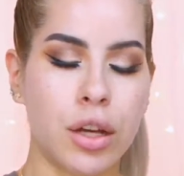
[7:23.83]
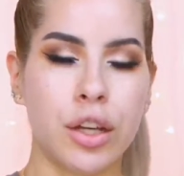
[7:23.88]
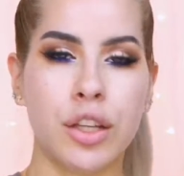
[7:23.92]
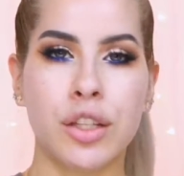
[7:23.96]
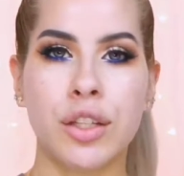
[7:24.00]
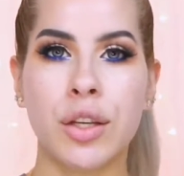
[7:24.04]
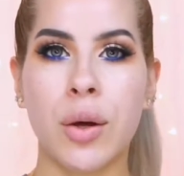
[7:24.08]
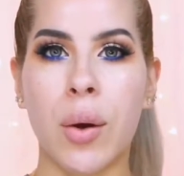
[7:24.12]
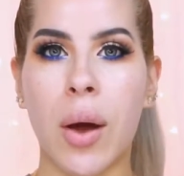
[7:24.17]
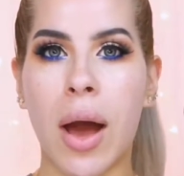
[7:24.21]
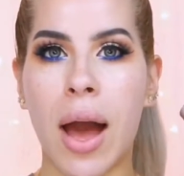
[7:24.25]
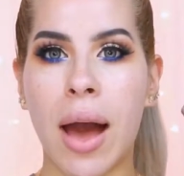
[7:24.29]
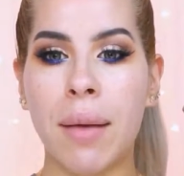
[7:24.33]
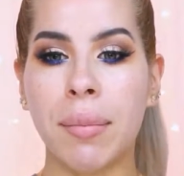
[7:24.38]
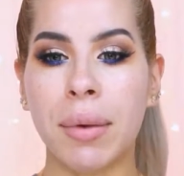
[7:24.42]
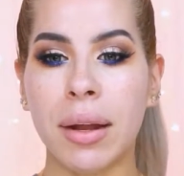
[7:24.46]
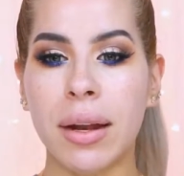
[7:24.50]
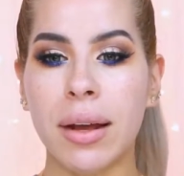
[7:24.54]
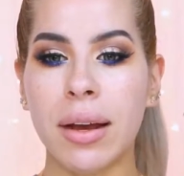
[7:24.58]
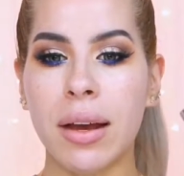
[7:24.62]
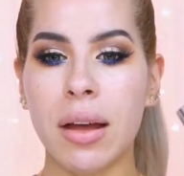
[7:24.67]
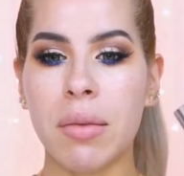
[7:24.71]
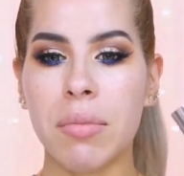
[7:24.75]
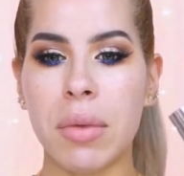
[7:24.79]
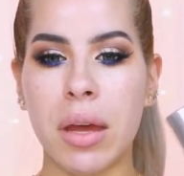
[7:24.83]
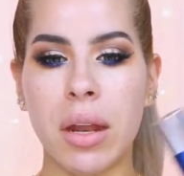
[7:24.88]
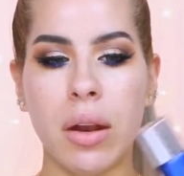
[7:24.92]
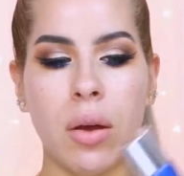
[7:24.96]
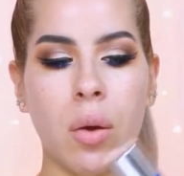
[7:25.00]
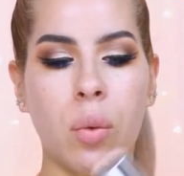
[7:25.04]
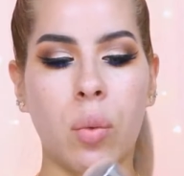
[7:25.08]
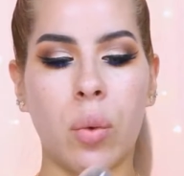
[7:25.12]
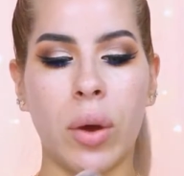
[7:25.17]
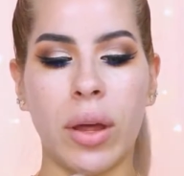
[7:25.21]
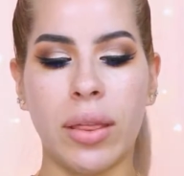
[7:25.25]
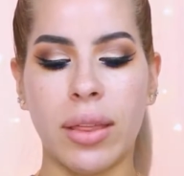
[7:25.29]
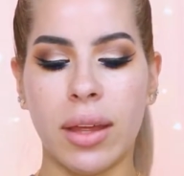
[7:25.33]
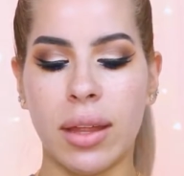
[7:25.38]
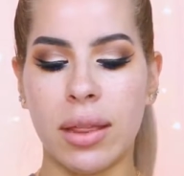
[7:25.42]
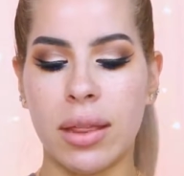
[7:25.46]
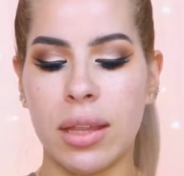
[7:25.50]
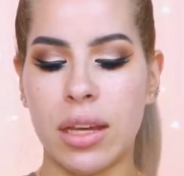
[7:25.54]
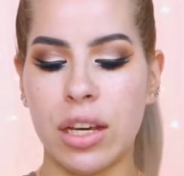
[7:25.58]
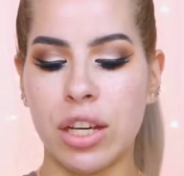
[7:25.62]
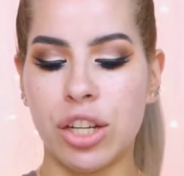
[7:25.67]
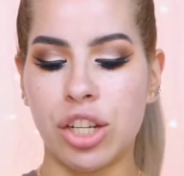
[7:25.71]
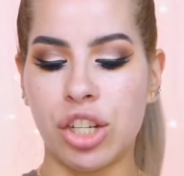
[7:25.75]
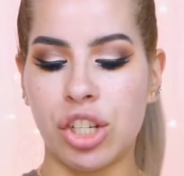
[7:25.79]
So I'm going to come in with
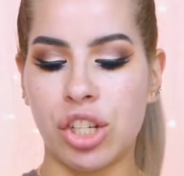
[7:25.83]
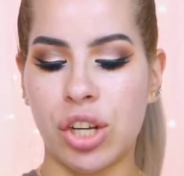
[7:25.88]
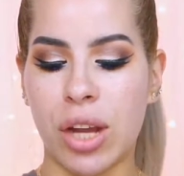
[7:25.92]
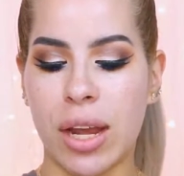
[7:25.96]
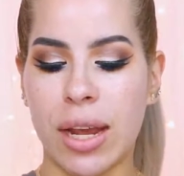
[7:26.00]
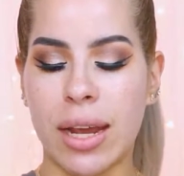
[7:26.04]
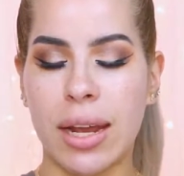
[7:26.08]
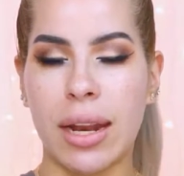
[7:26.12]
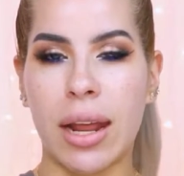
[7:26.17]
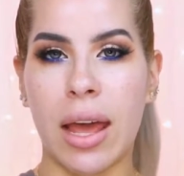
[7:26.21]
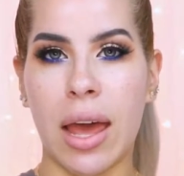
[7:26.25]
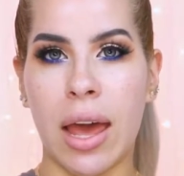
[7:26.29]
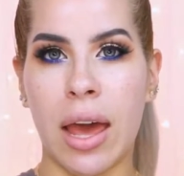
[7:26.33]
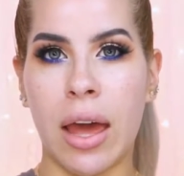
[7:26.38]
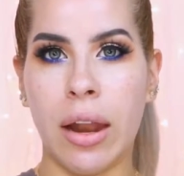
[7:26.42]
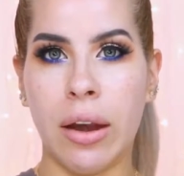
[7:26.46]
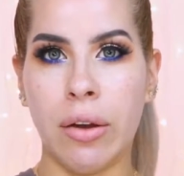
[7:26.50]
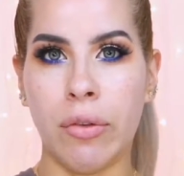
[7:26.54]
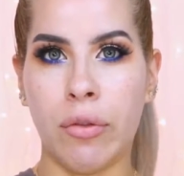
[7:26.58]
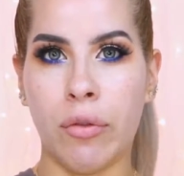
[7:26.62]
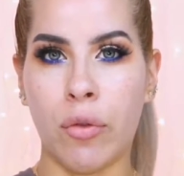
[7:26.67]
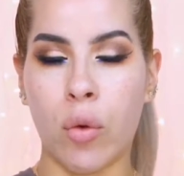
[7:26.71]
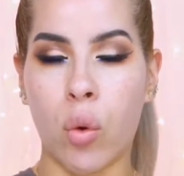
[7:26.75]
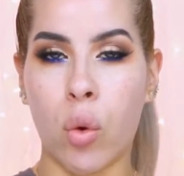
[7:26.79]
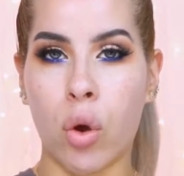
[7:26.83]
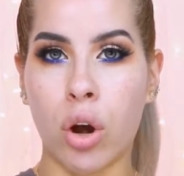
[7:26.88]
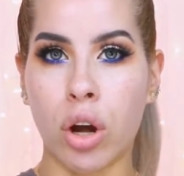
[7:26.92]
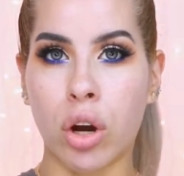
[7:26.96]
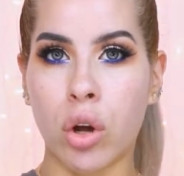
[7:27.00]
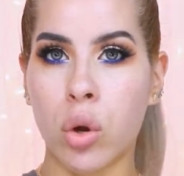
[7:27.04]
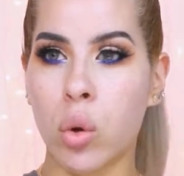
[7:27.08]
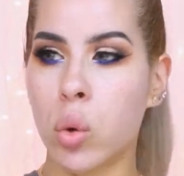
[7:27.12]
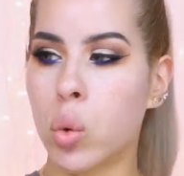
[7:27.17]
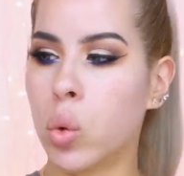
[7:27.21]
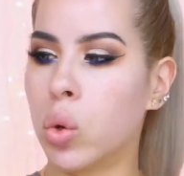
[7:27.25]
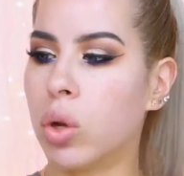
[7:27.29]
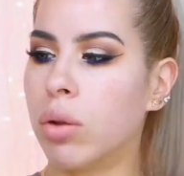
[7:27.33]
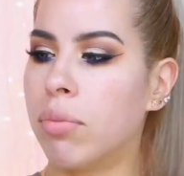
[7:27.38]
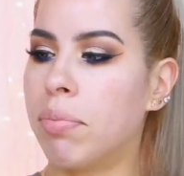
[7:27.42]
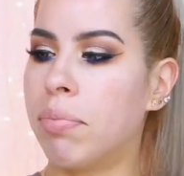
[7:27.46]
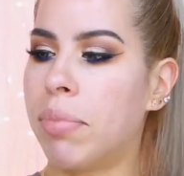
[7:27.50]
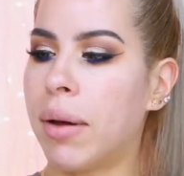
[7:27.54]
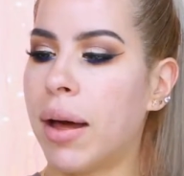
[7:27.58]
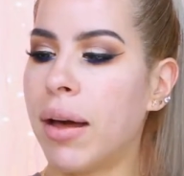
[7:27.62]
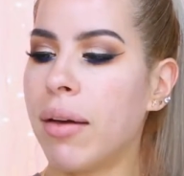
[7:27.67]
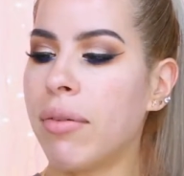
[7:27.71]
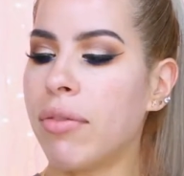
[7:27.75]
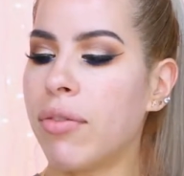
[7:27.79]
the shade N4 Cool
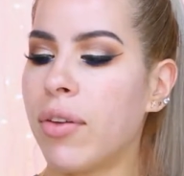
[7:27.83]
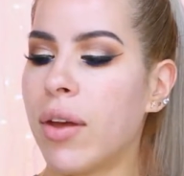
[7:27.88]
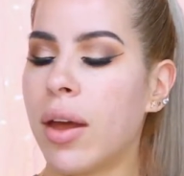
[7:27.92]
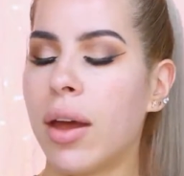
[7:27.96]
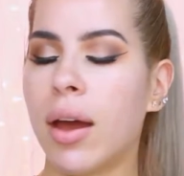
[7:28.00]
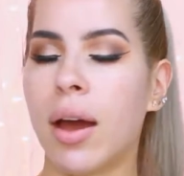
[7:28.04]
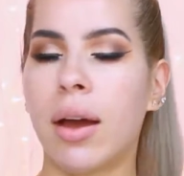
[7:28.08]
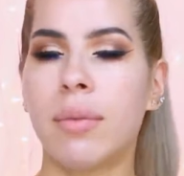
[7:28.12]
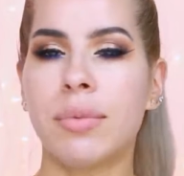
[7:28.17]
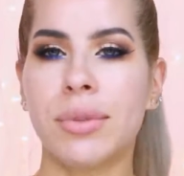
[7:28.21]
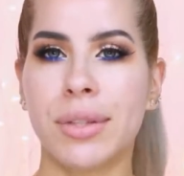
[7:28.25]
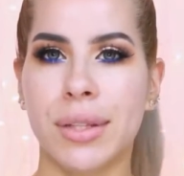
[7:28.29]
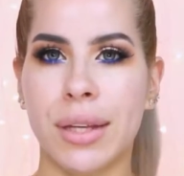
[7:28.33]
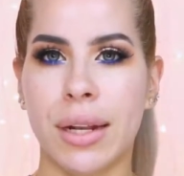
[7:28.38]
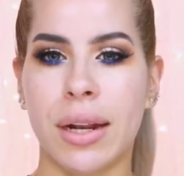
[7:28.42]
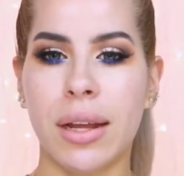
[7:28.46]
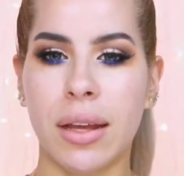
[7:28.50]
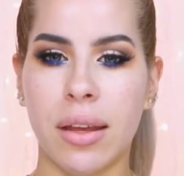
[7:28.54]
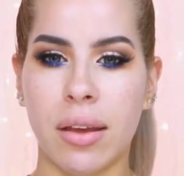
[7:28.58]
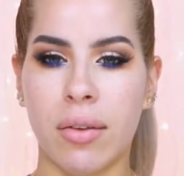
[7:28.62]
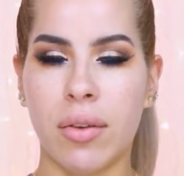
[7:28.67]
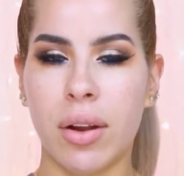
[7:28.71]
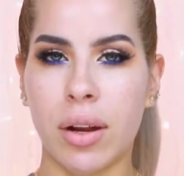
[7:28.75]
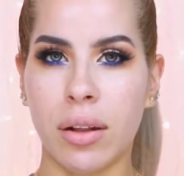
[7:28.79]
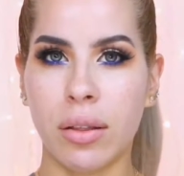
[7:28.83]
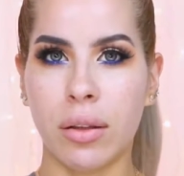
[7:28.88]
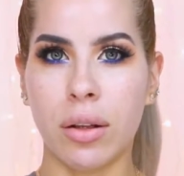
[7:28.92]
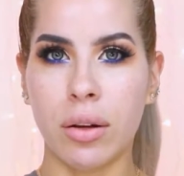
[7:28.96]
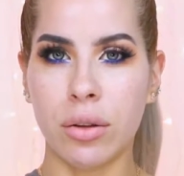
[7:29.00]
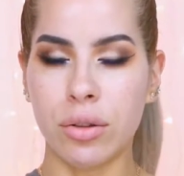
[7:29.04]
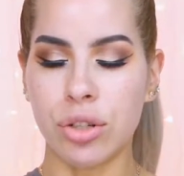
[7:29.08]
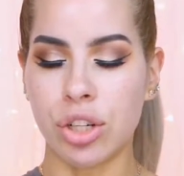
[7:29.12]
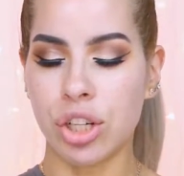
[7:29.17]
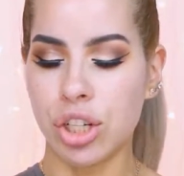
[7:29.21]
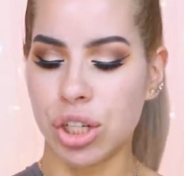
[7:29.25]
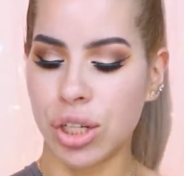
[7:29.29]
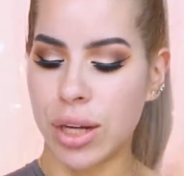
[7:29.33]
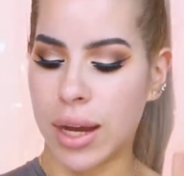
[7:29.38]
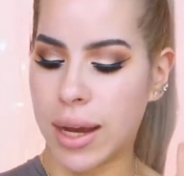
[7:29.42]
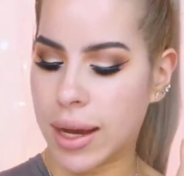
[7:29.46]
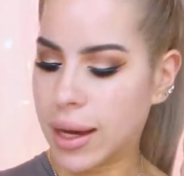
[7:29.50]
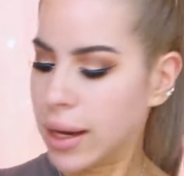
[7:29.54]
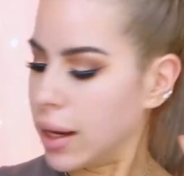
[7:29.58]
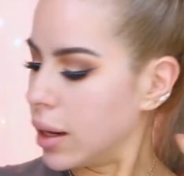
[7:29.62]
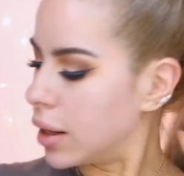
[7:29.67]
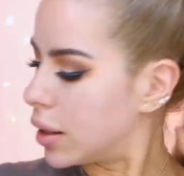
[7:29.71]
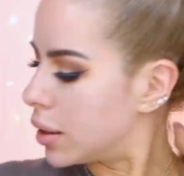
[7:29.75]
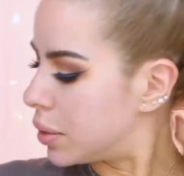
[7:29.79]
Buff. I'm just going to give it a little
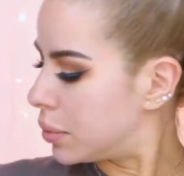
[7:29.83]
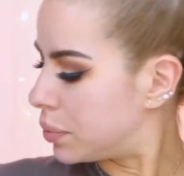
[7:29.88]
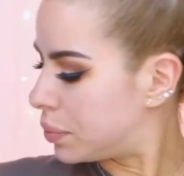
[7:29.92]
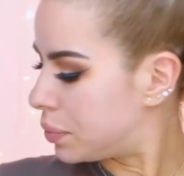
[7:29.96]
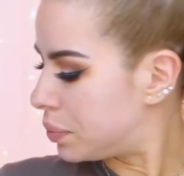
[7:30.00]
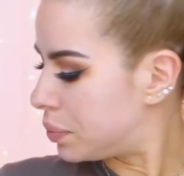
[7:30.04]
shake.